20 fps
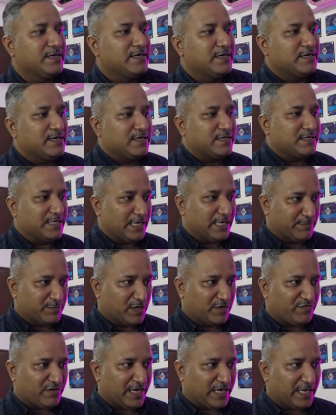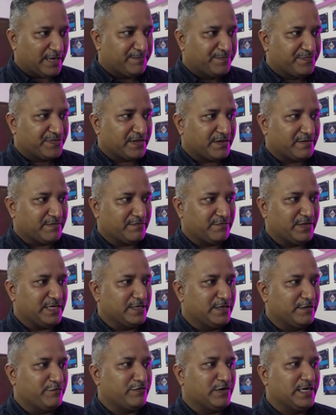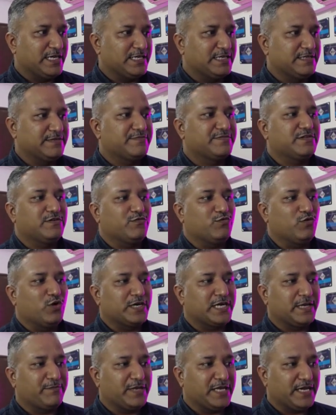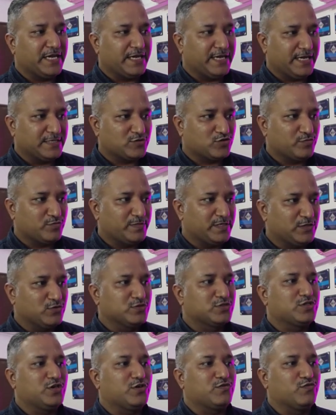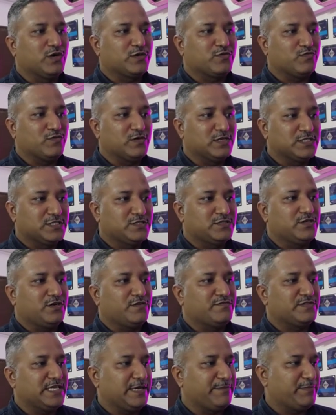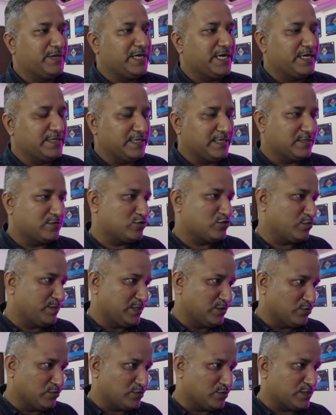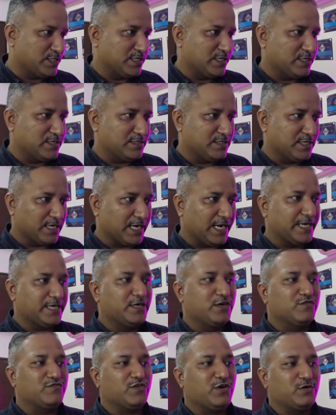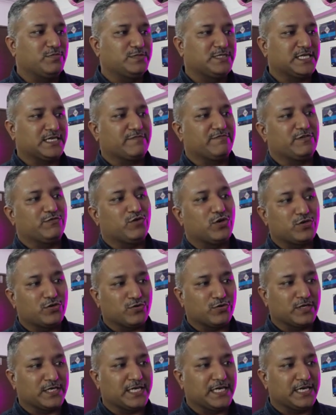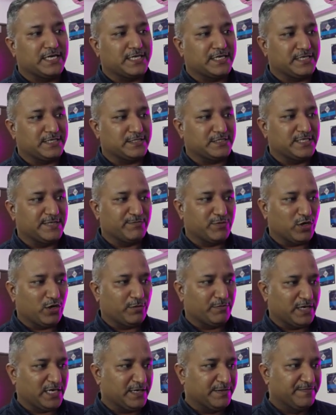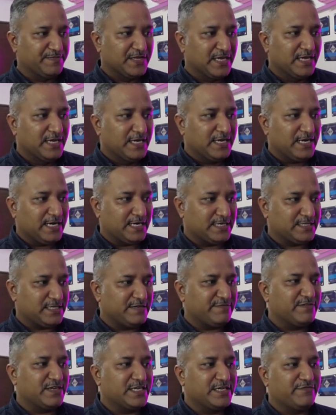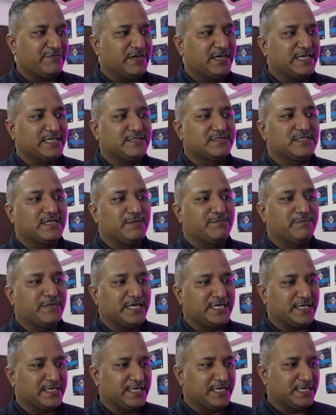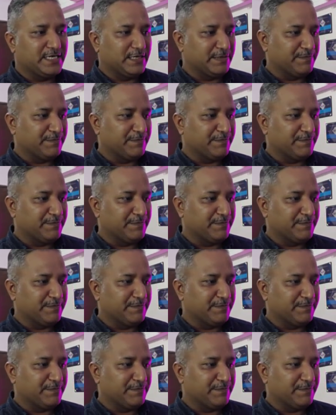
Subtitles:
YAML file. We define what API has to be used or what version of the API needs to be used here. The kind of object we want to create is deployment. And then we define some metadata.